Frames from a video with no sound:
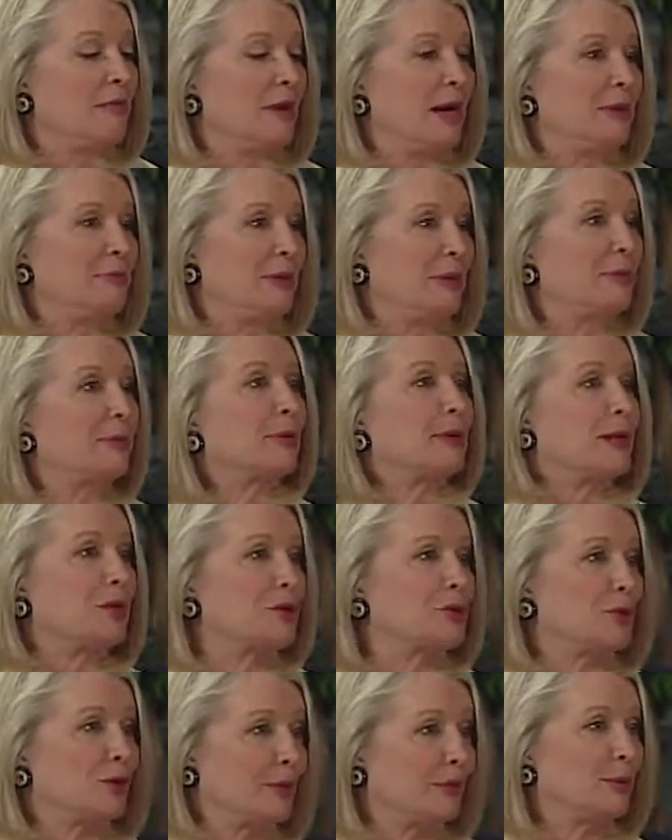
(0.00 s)
might be
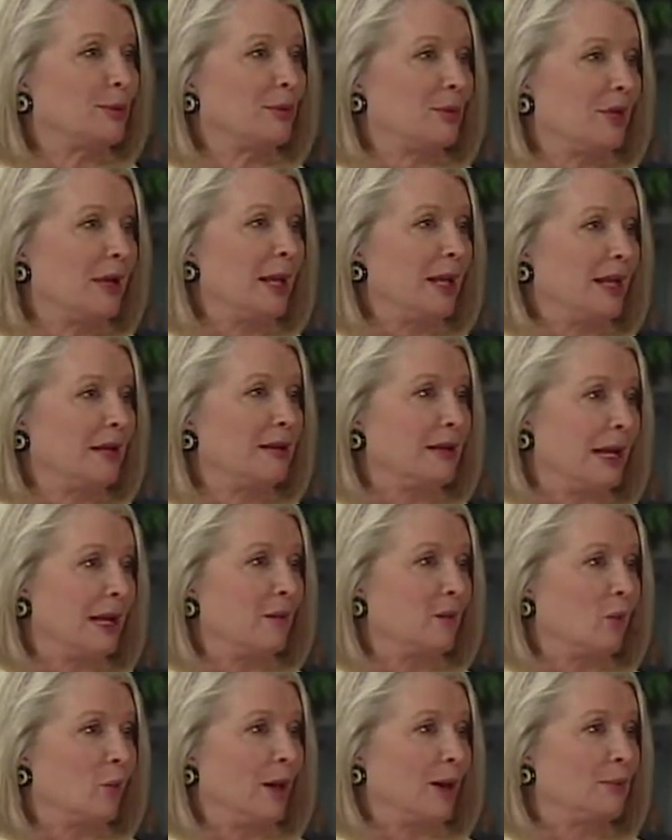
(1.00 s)
pleasurable
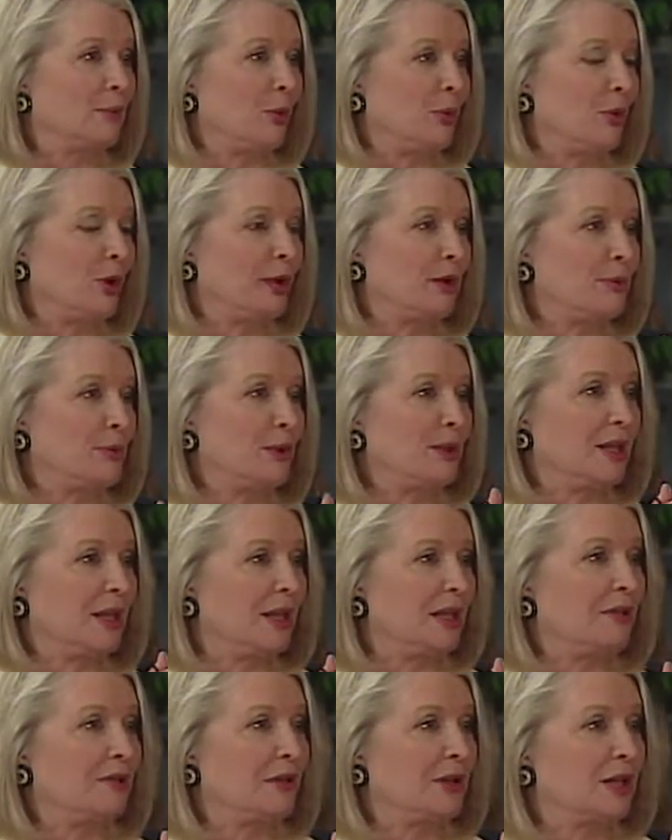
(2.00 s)
at one point, but
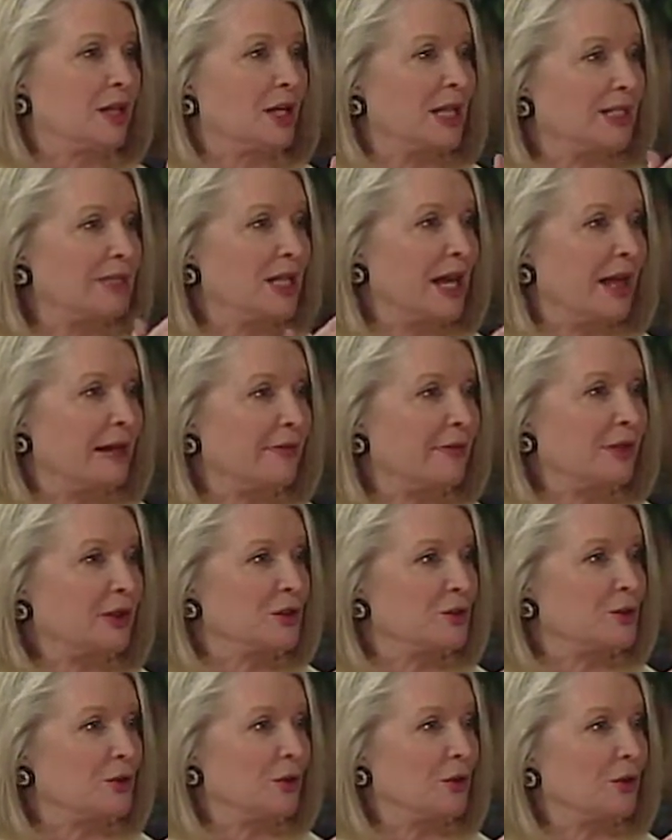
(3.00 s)
then if it gets out of
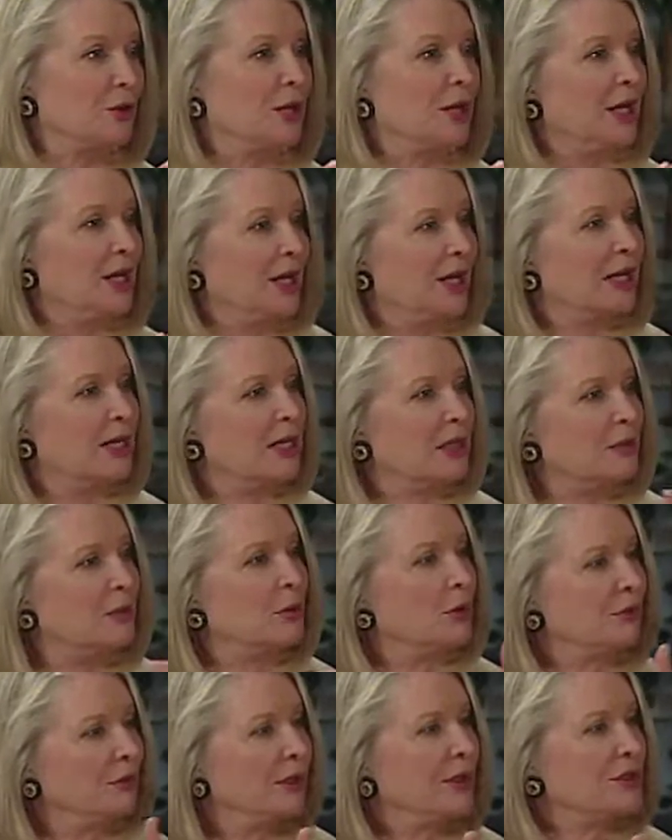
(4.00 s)
control, it can
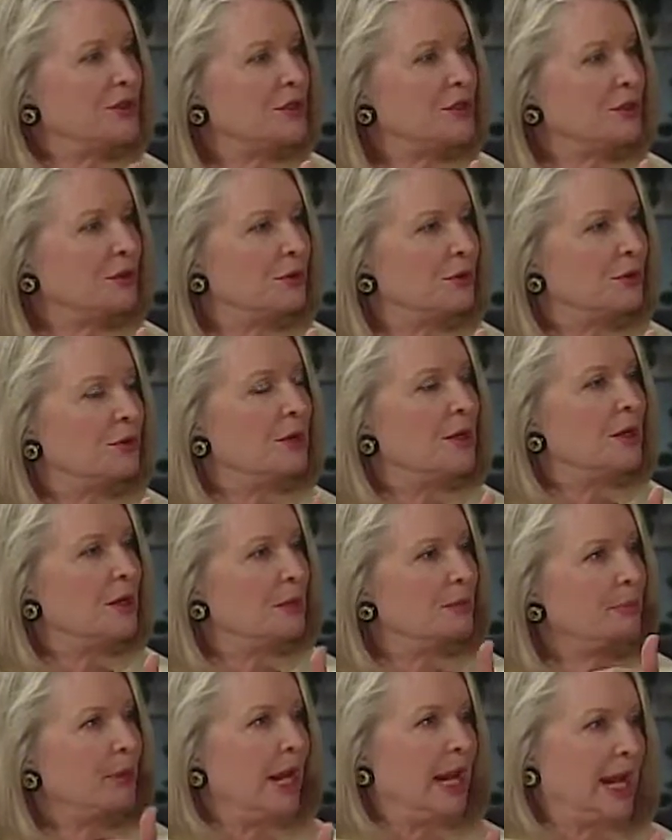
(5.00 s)
move into
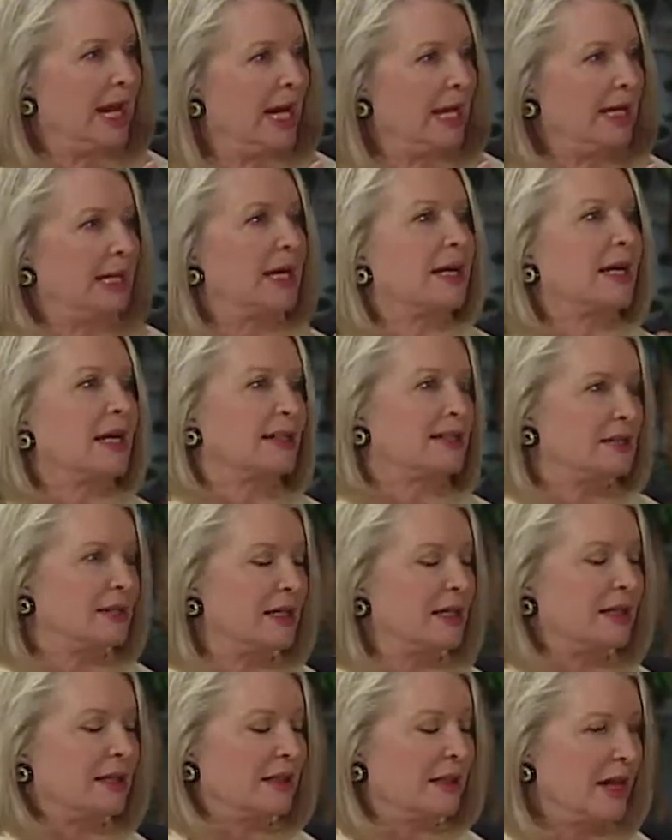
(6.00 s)
pain, it
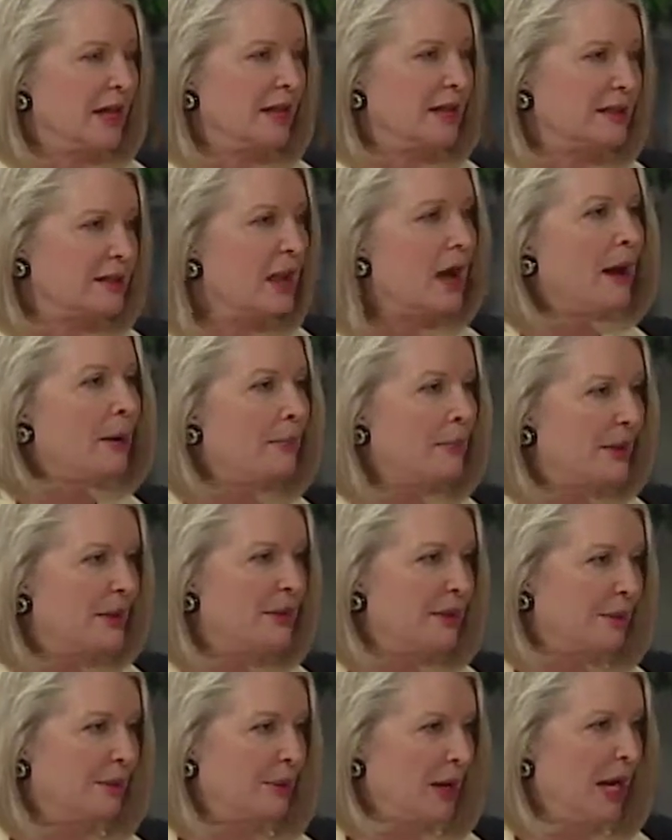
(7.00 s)
can numb
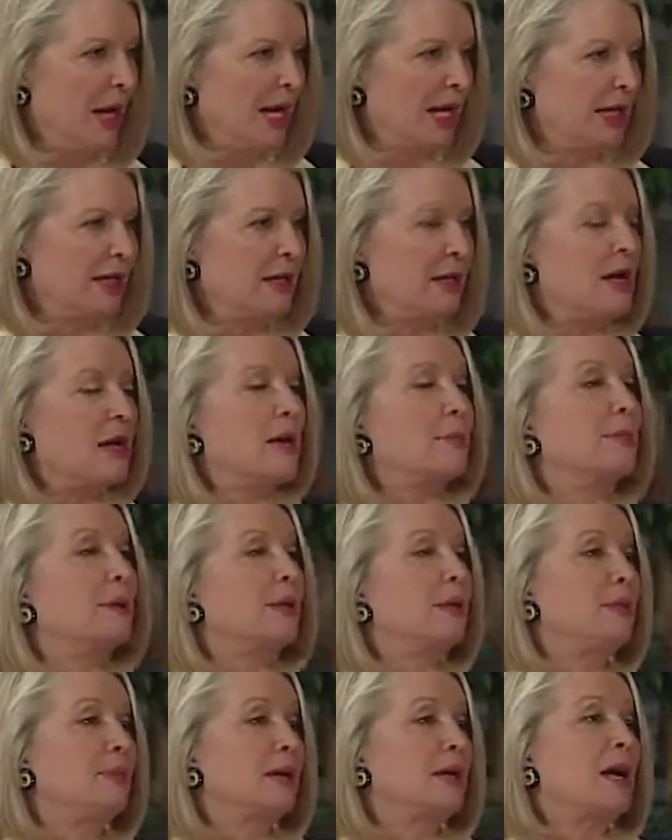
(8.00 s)
the pain, right.
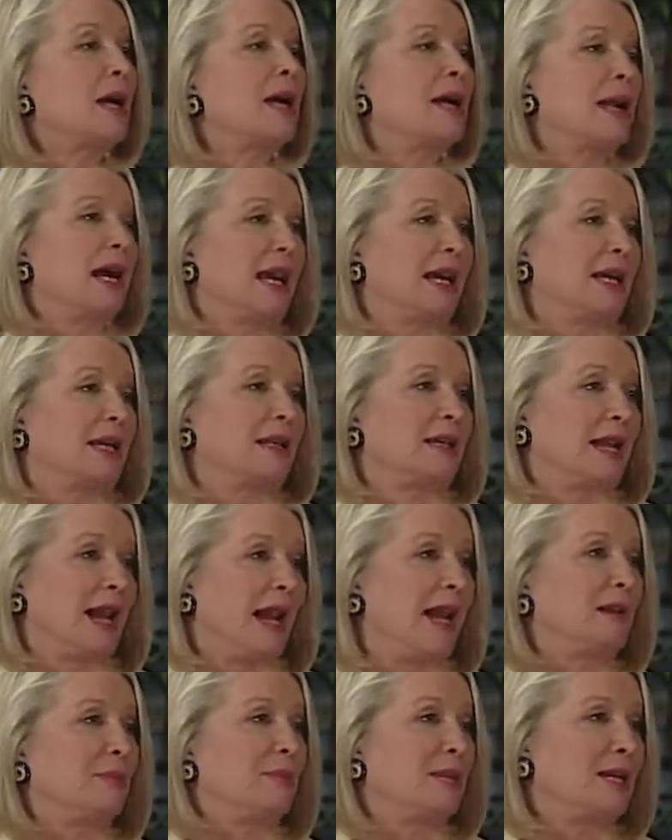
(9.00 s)
But it
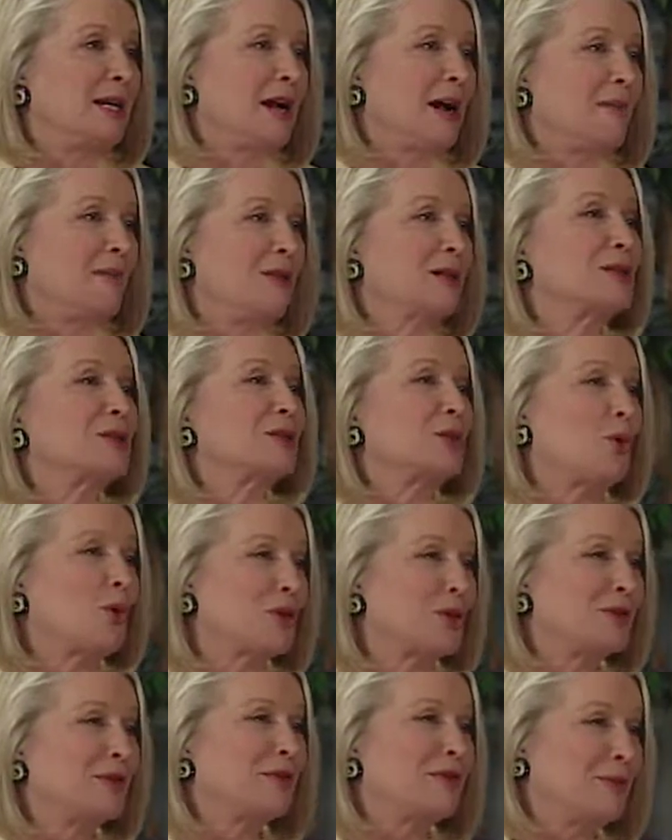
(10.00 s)
can become the
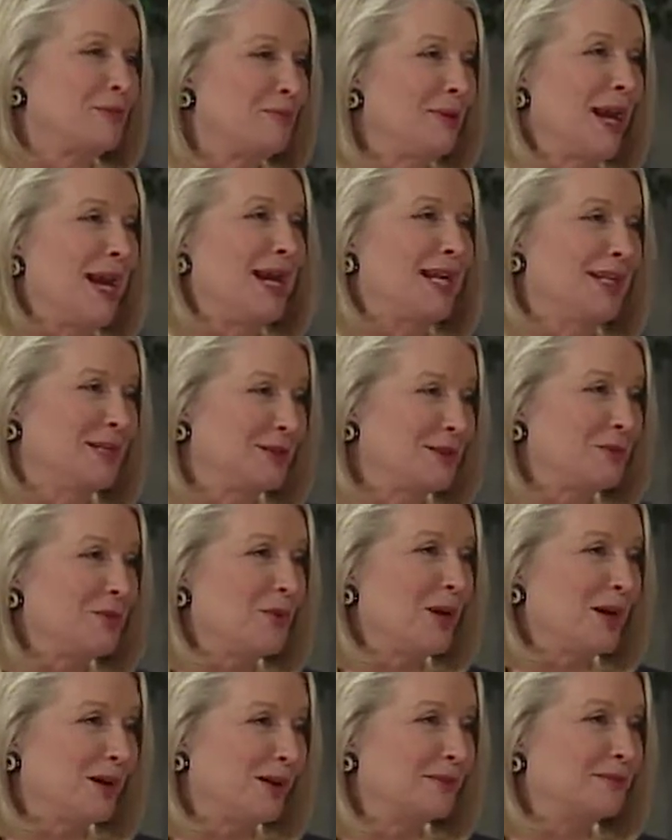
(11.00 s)
source of the pain as
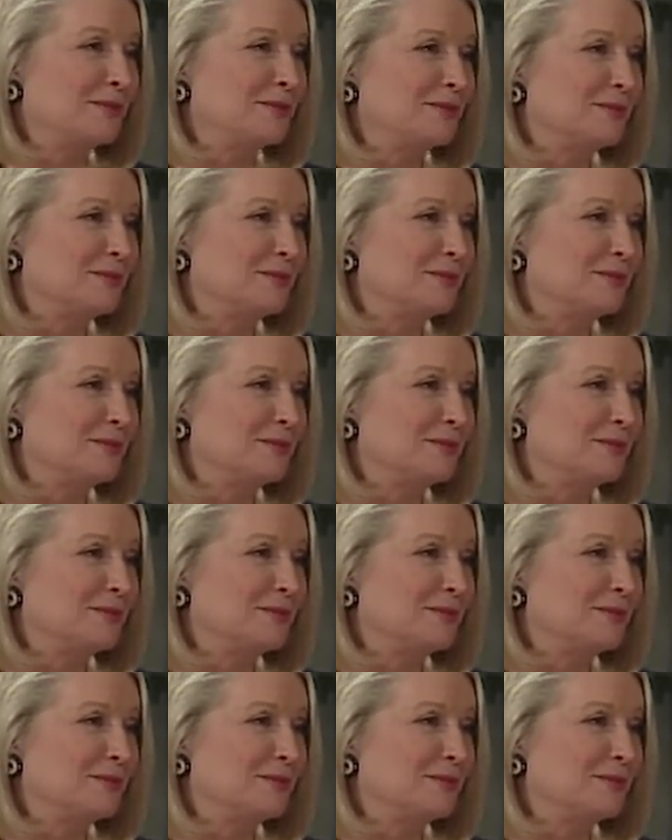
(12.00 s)
well.